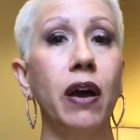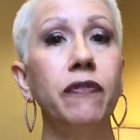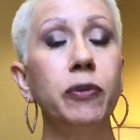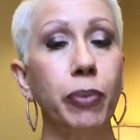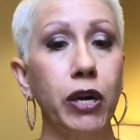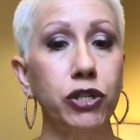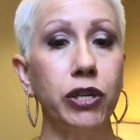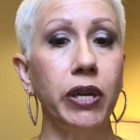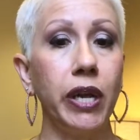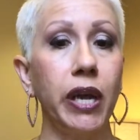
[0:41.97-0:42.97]
of
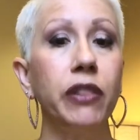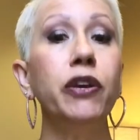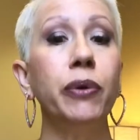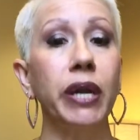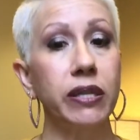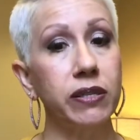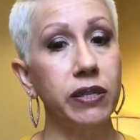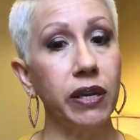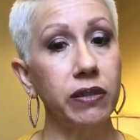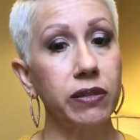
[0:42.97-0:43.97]
depression in the United
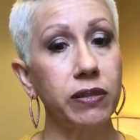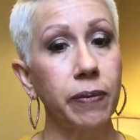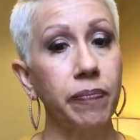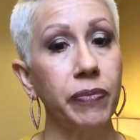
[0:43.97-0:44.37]
States.